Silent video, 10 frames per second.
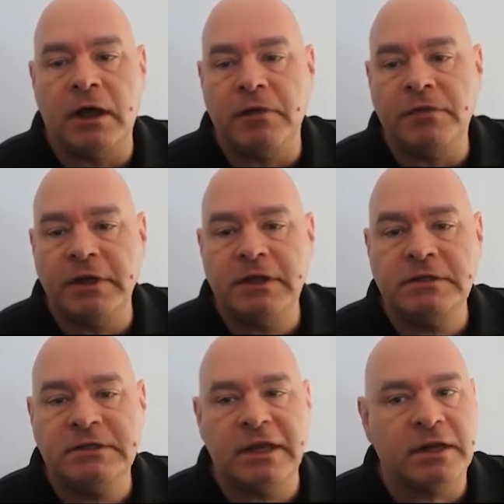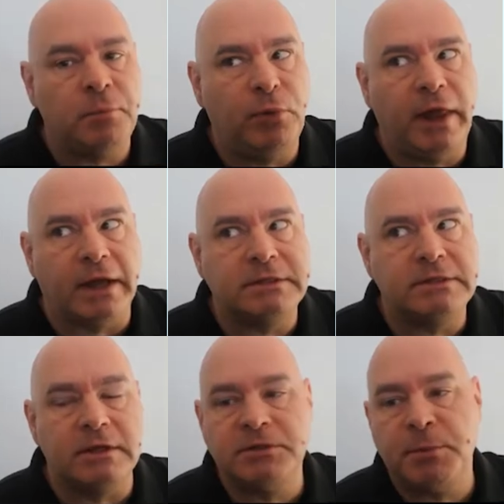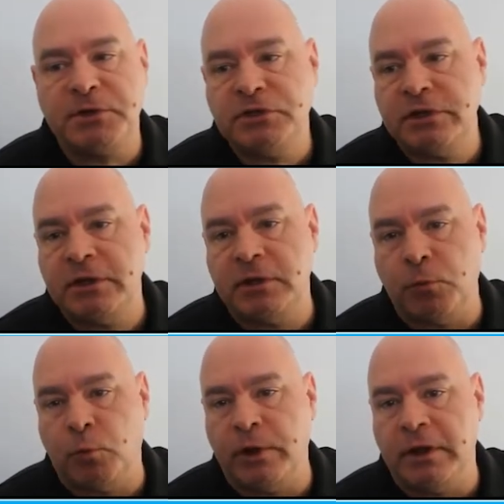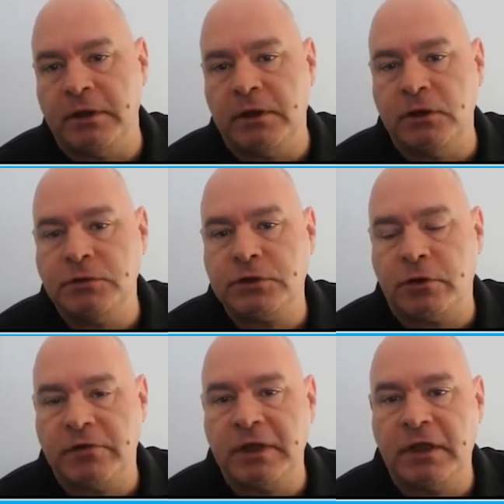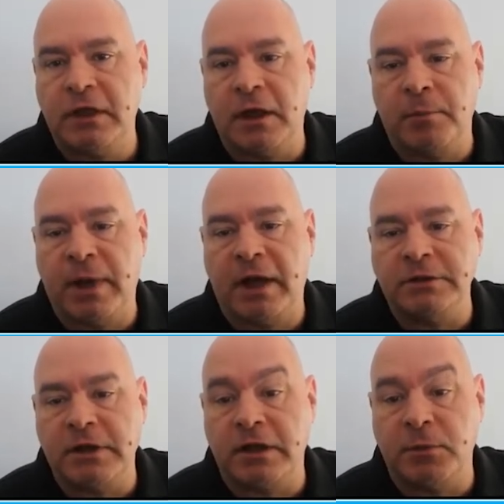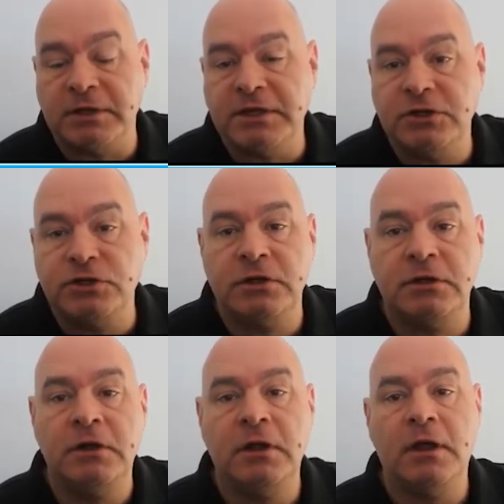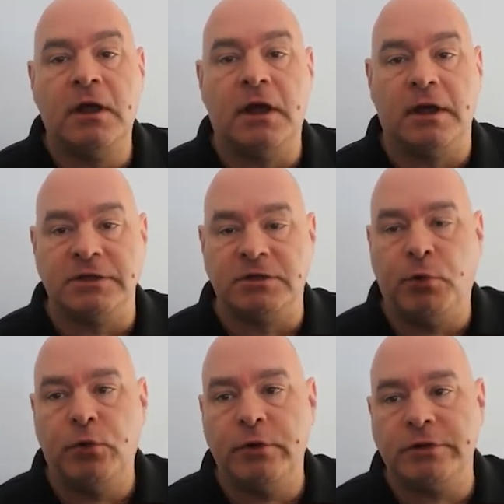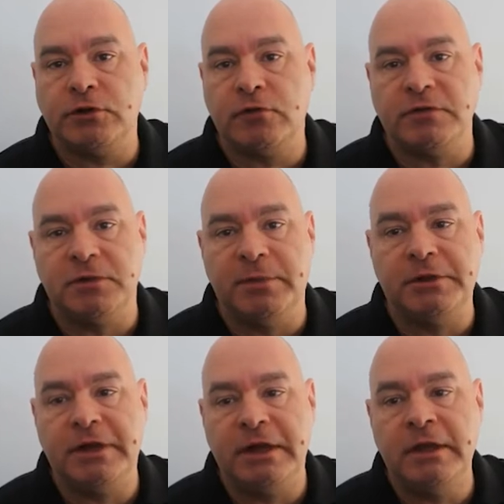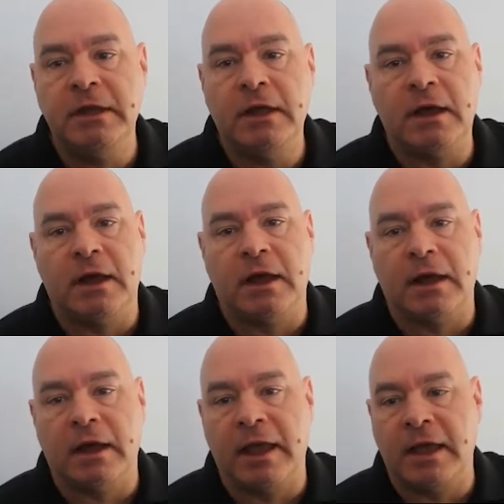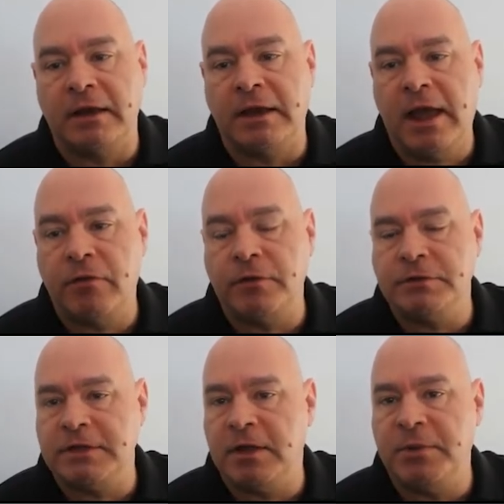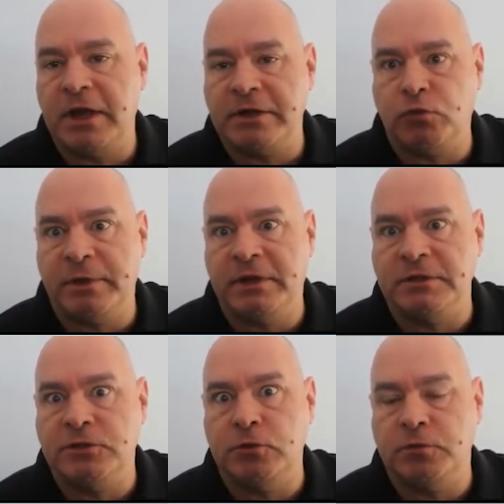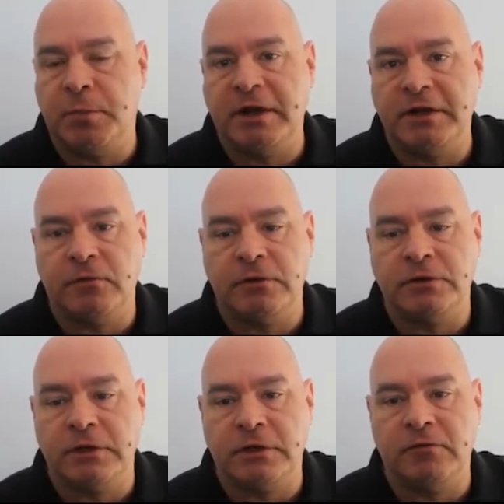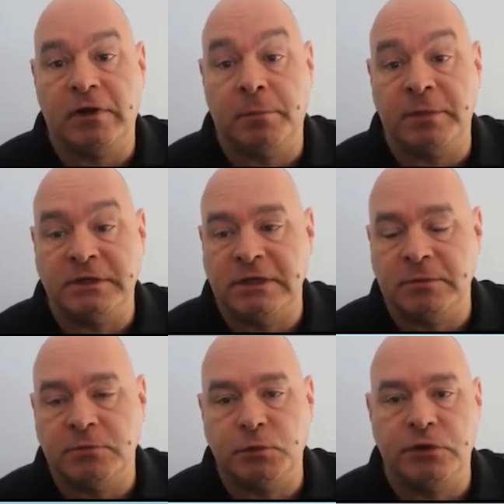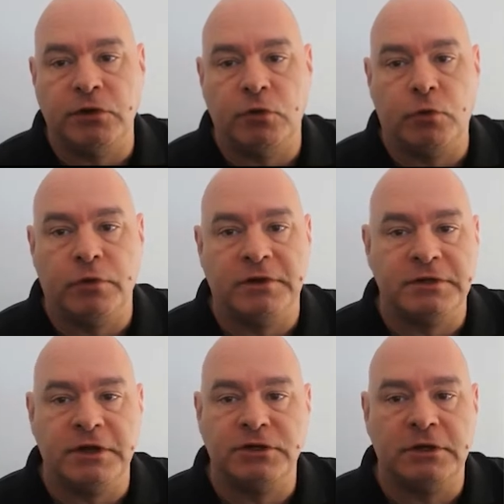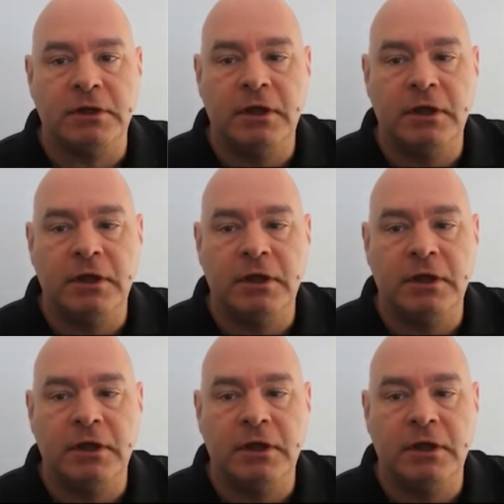things get complex, especially when you start thinking about documentation, support, serviceability, and how those APIs will be consumed by different development teams within your organization.